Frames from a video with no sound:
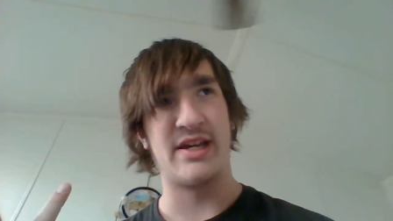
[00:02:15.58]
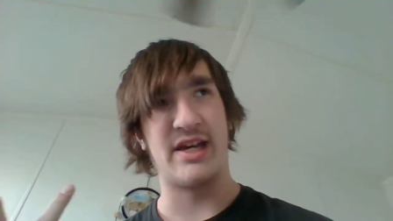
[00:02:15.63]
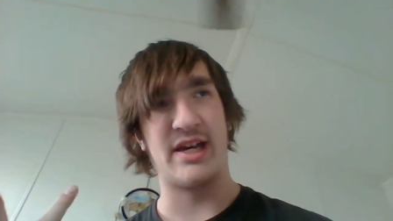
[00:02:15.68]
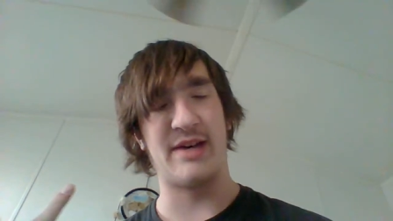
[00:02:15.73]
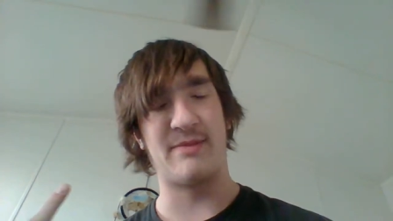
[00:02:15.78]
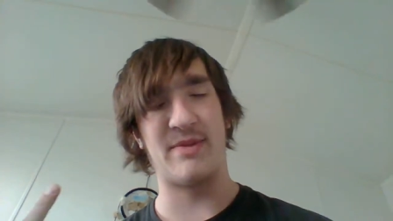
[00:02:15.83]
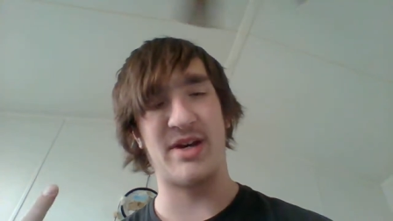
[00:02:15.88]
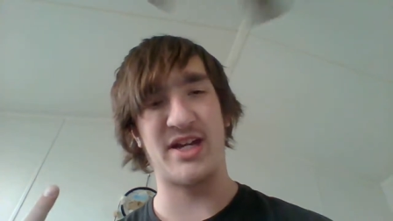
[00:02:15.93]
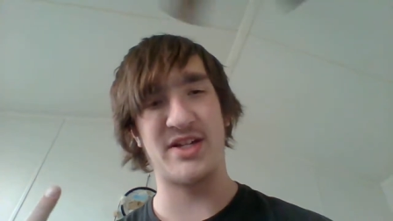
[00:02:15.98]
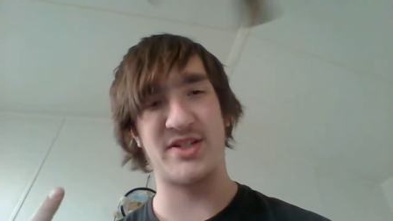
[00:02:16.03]

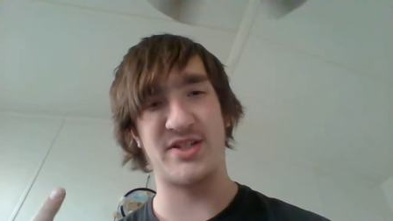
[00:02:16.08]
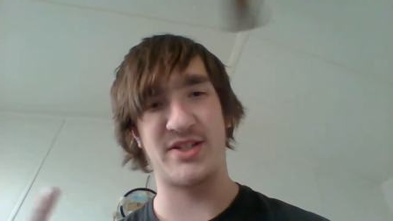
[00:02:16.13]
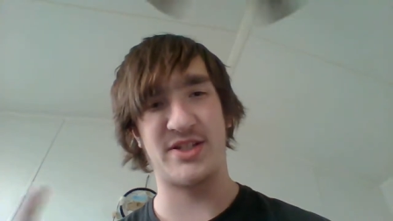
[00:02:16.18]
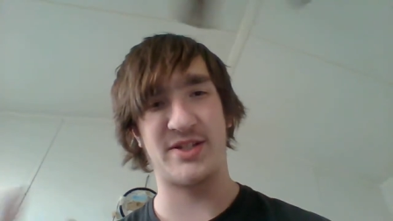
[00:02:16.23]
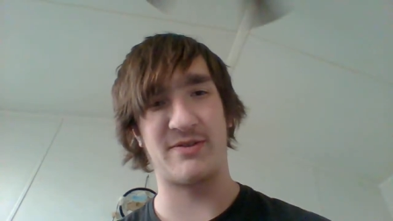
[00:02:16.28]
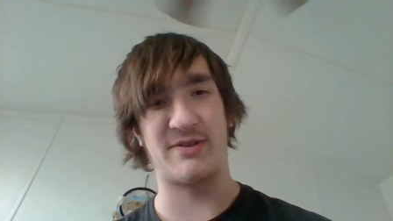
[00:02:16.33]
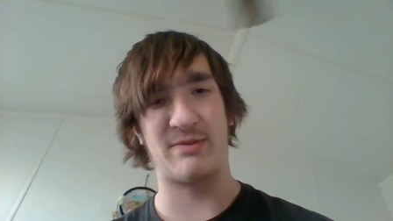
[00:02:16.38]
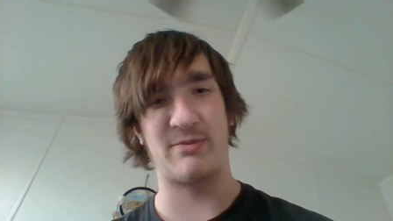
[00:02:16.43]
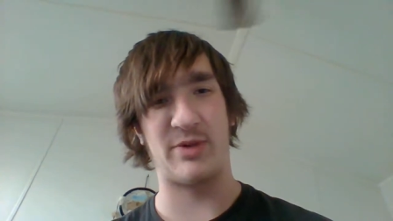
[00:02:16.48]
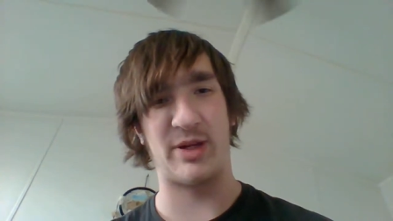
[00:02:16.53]
imagine the
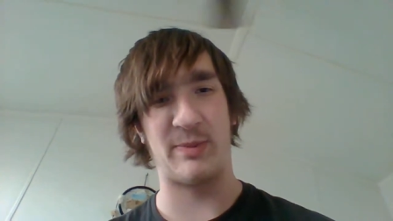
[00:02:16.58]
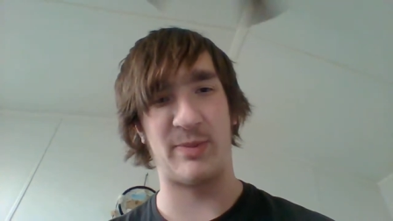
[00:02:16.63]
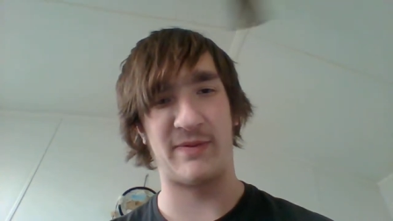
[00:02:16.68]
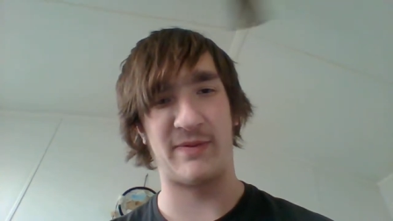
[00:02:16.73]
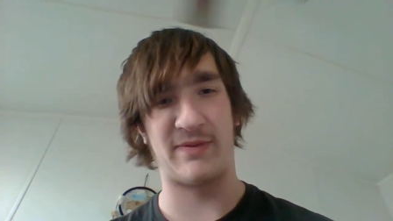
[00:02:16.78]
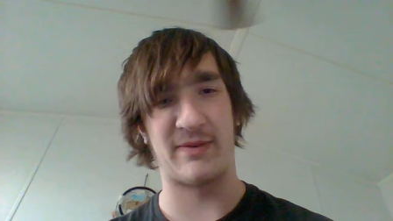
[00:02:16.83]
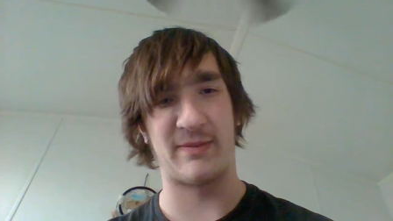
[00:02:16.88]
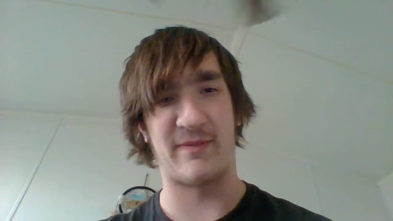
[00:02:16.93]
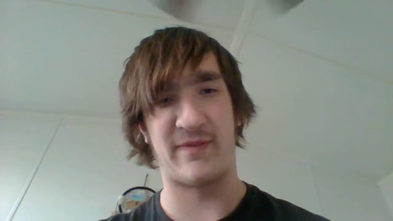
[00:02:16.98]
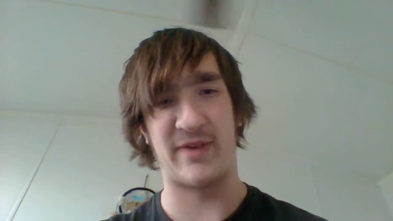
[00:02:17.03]
Grim Reaper
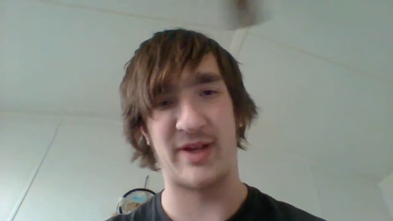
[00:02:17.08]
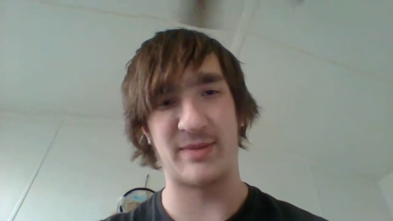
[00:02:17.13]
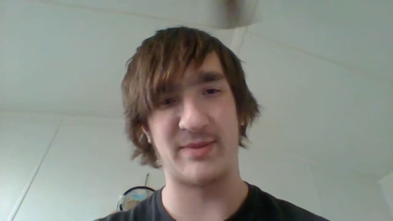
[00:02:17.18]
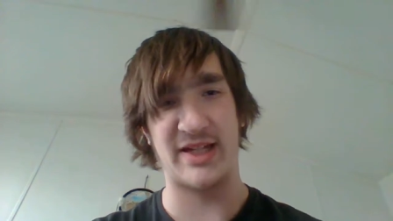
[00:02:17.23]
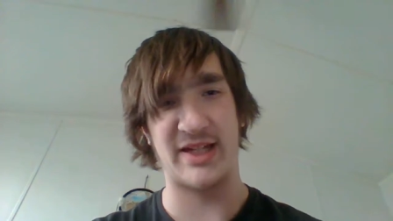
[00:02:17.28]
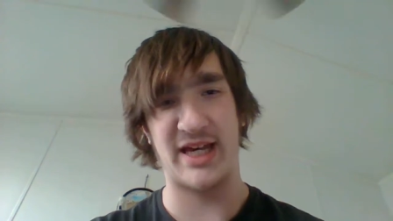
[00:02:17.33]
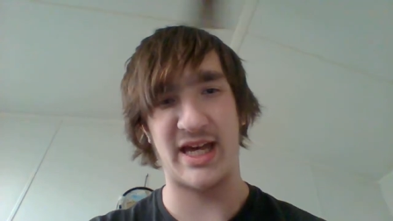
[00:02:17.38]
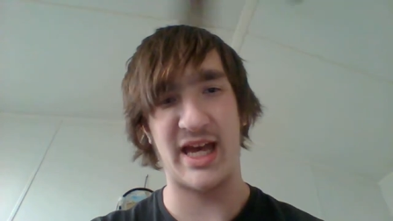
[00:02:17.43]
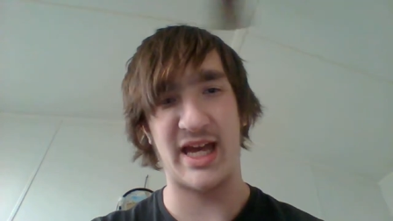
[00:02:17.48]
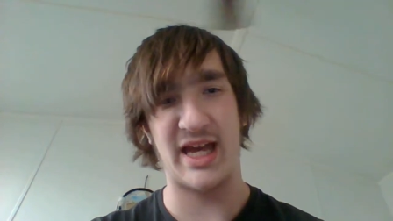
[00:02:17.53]
from
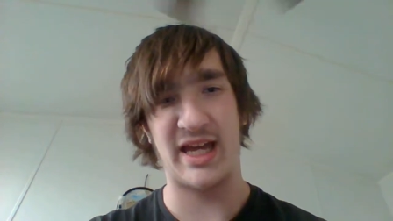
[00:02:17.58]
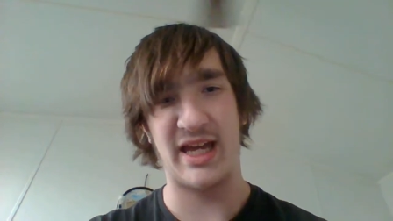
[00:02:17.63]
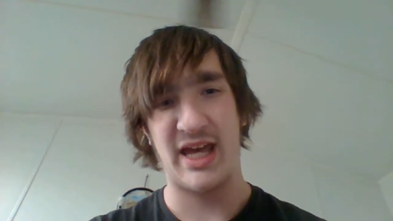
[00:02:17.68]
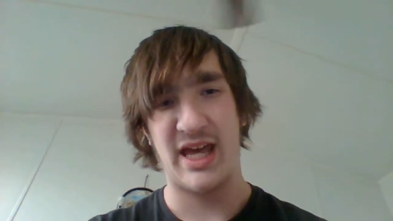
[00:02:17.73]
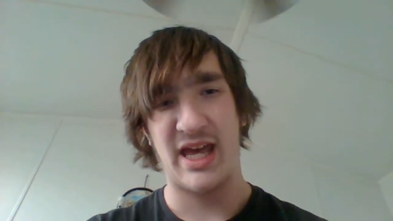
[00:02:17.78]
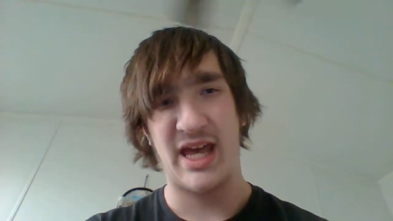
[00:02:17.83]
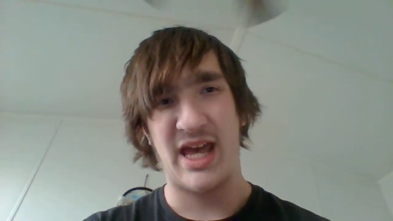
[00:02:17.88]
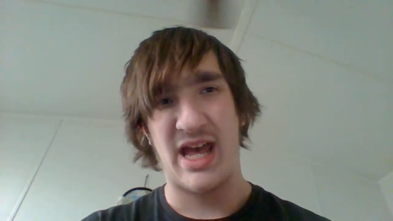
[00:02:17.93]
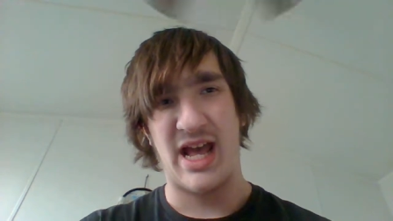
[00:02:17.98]
Family Guy,